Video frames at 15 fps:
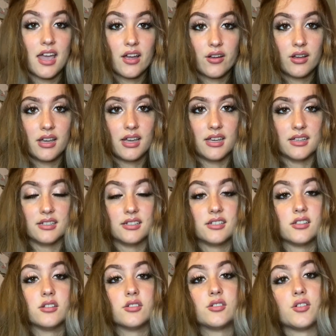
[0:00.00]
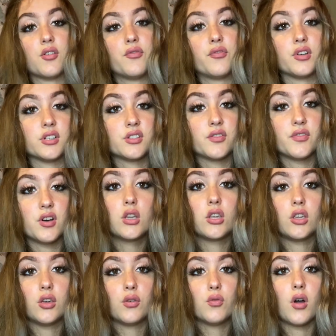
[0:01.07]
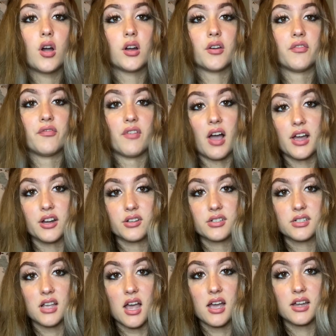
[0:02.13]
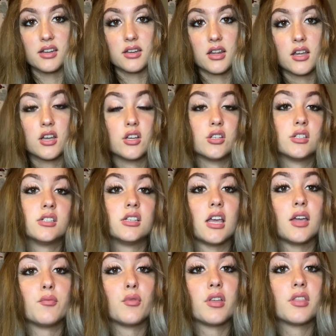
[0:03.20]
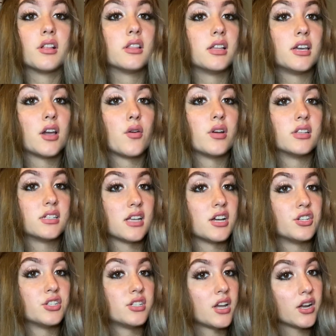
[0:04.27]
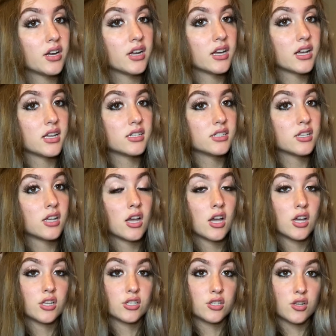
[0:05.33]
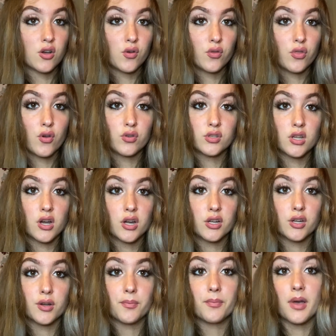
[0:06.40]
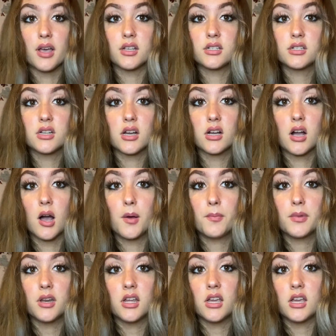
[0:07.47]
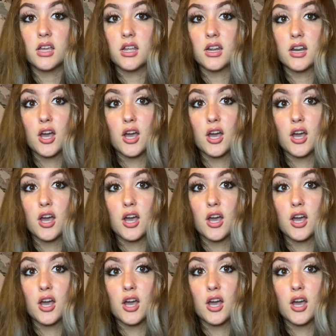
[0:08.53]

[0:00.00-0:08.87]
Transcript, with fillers: Aries. So first of all, you are a fire sign. Same with Leo and Sagittarius. So those are your best accompanying